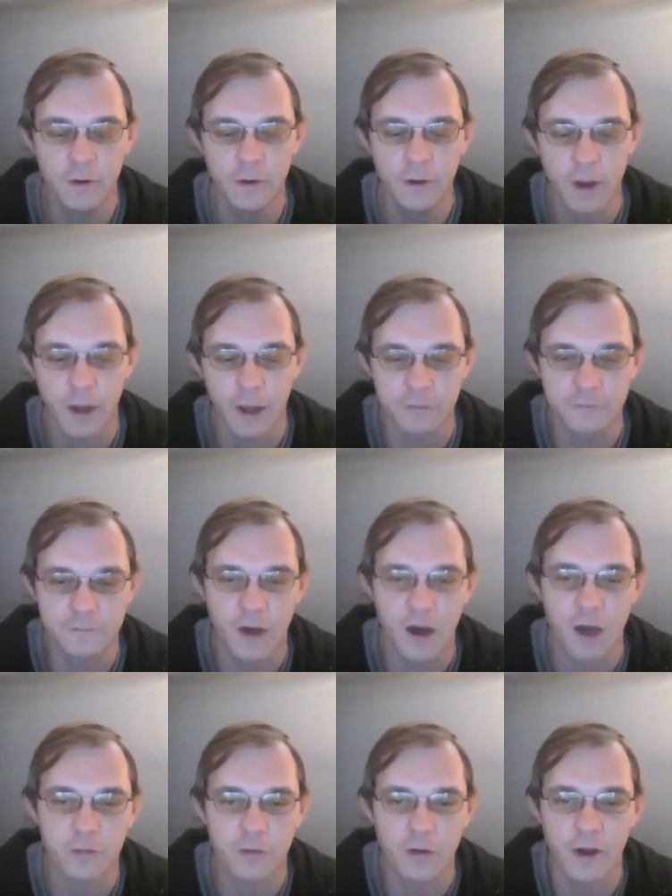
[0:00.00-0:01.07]
and
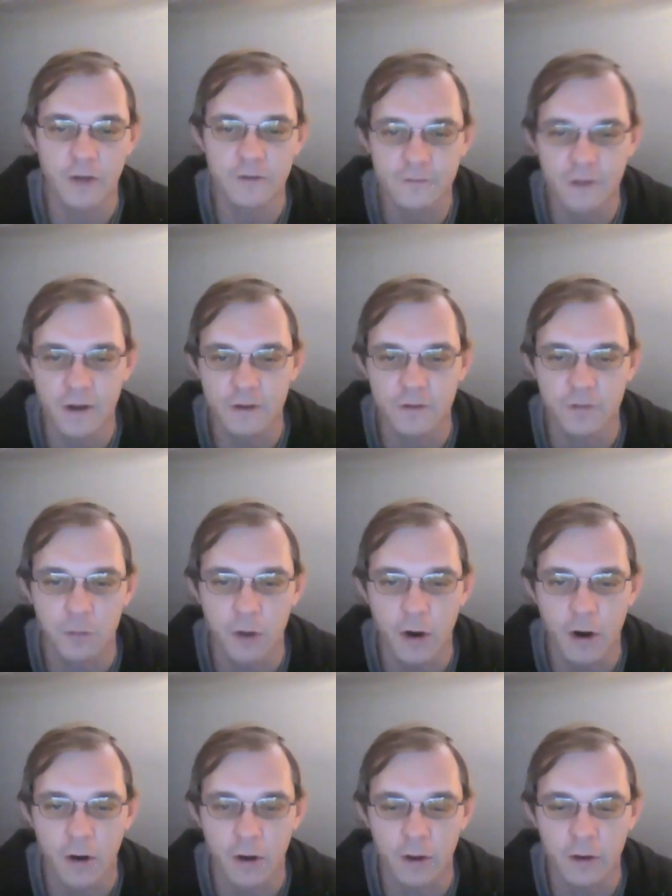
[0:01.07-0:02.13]
stop price setting the
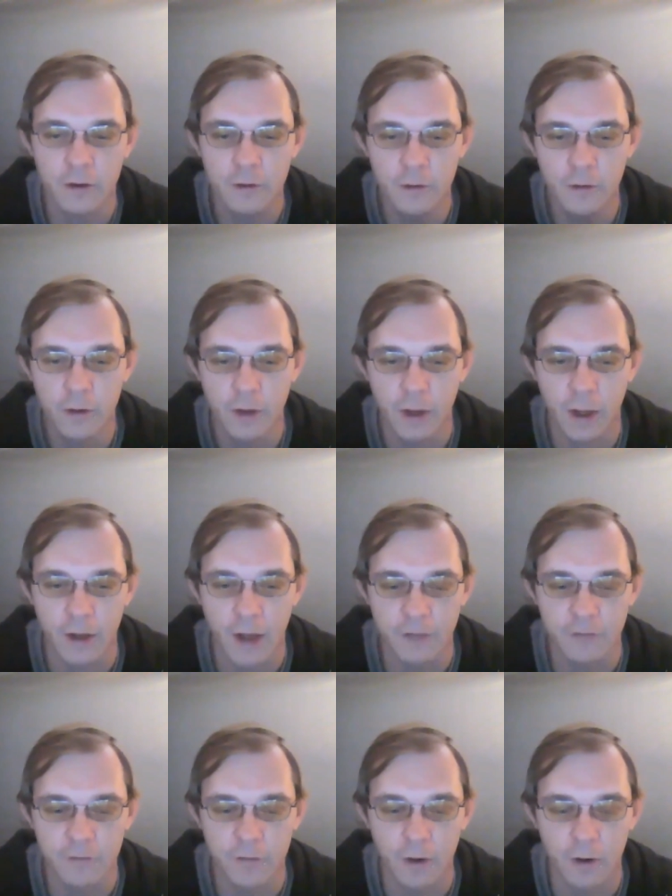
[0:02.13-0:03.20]
market and
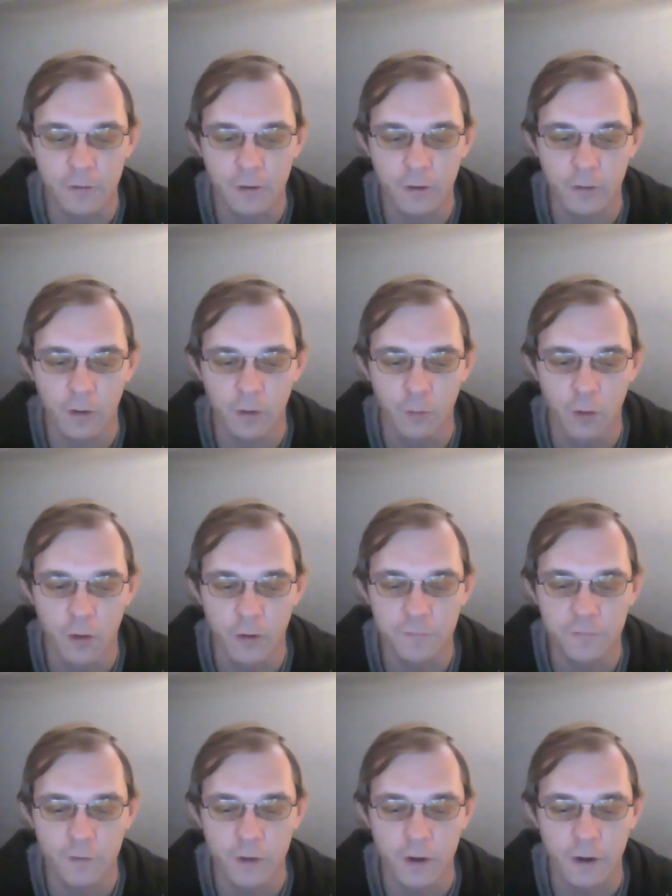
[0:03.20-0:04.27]
have a more
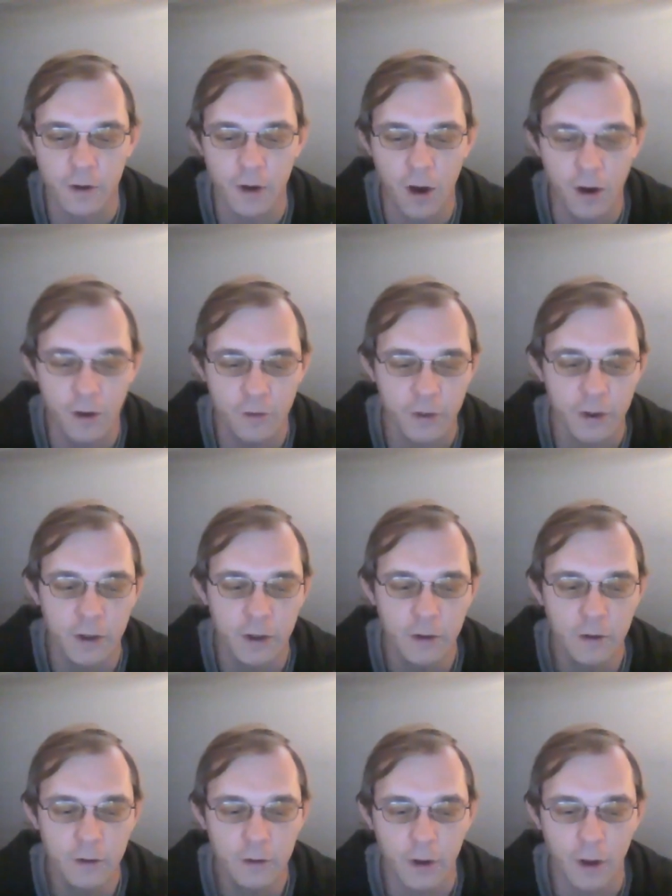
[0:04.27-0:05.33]
free economy.
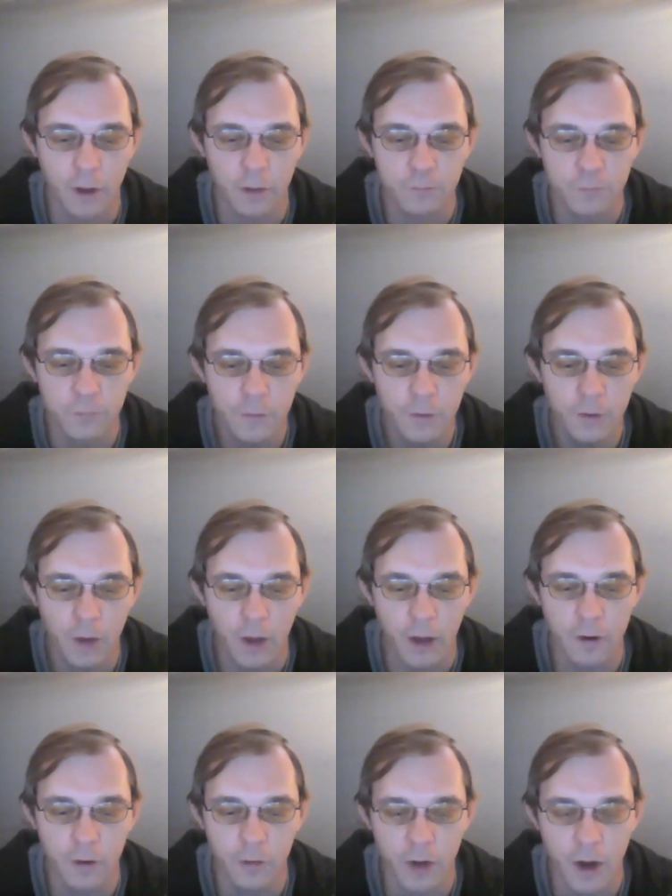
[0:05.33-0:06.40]
I
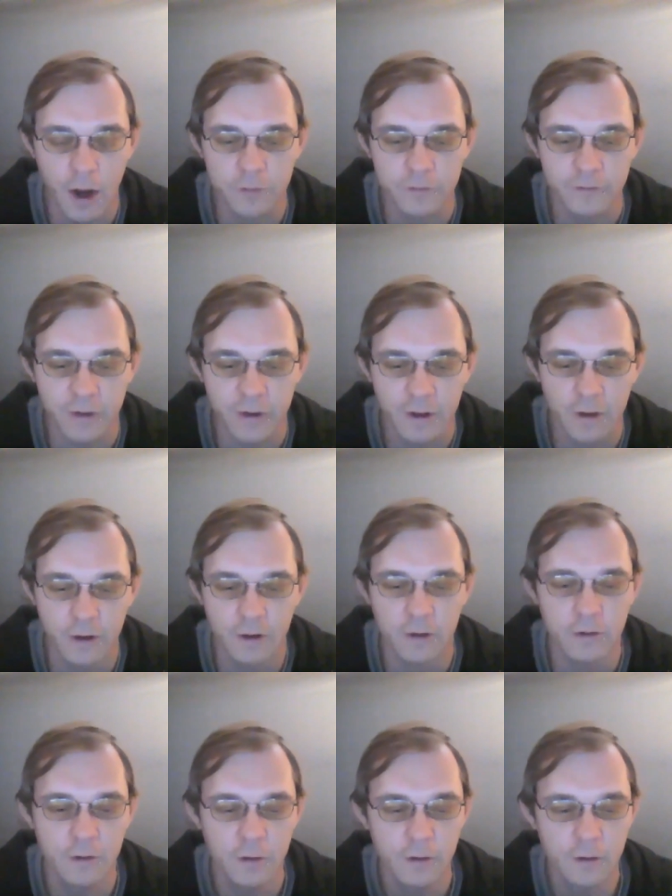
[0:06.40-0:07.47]
know when I was a
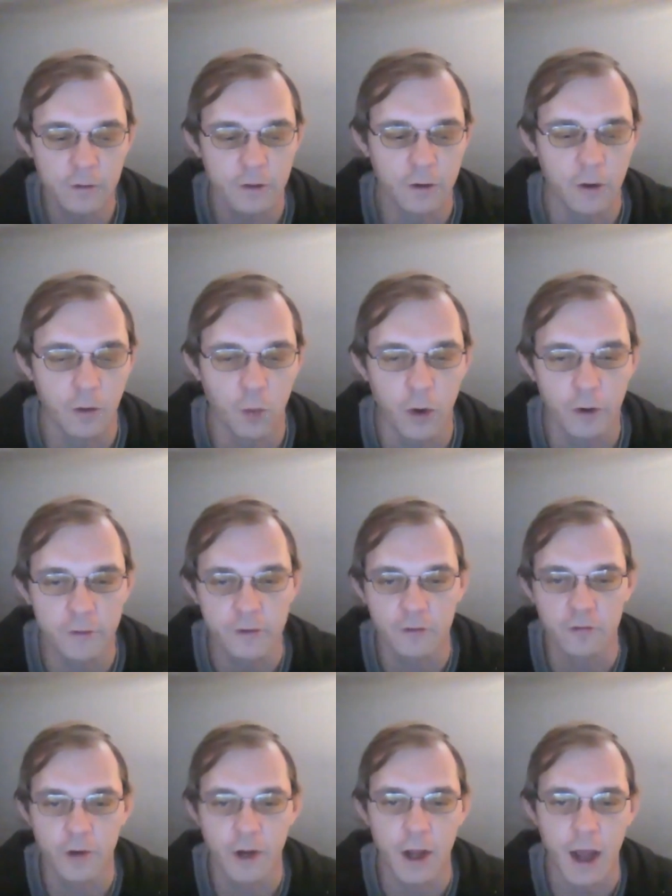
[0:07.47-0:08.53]
kid, you know, one
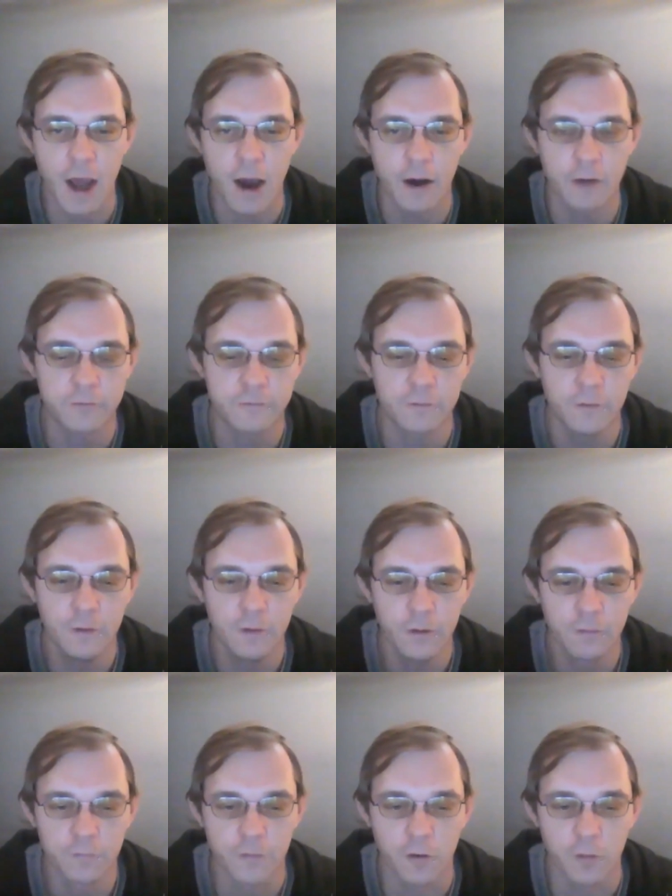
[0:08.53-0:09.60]
could rent a house
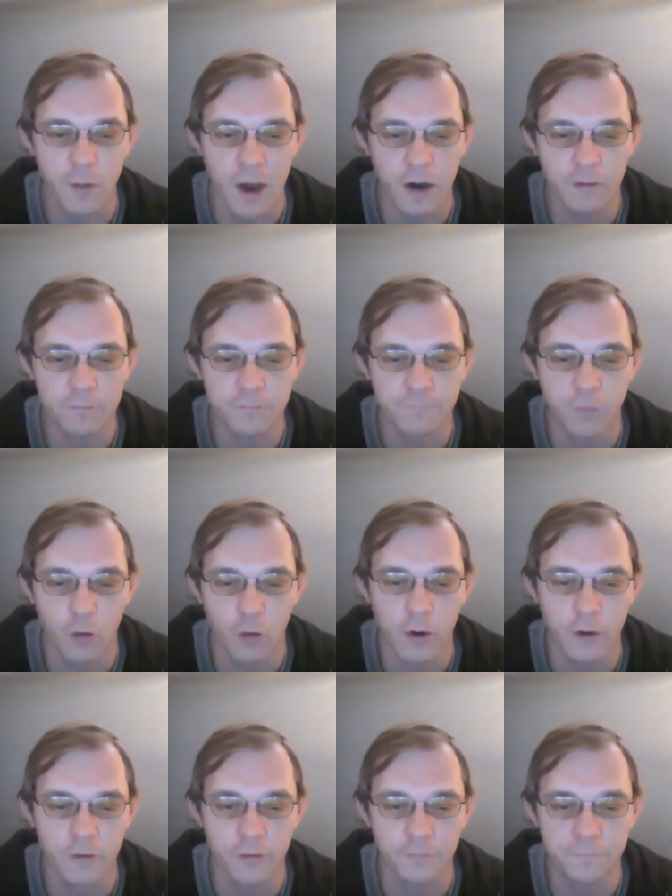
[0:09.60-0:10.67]
for about
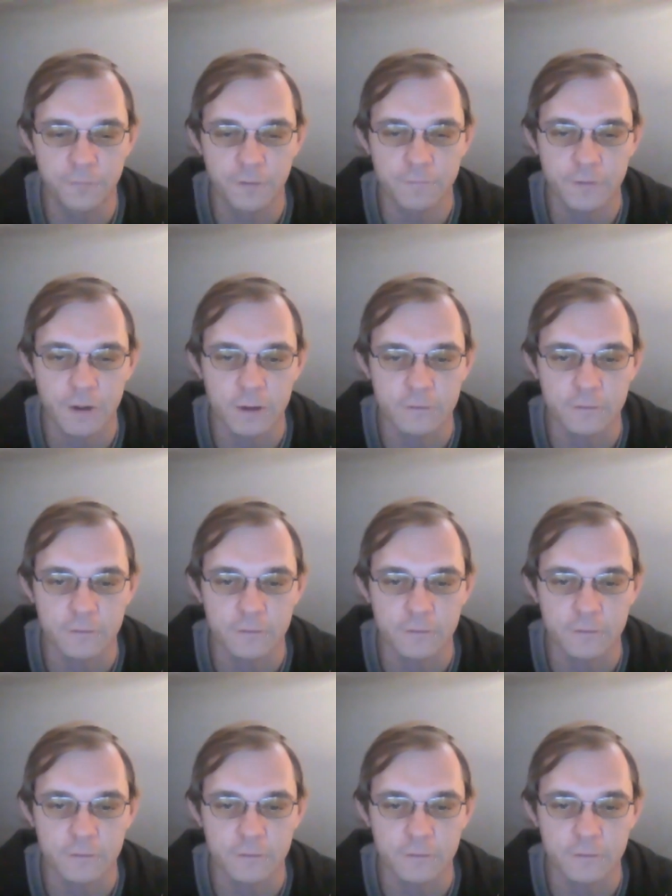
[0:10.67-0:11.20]
$450 to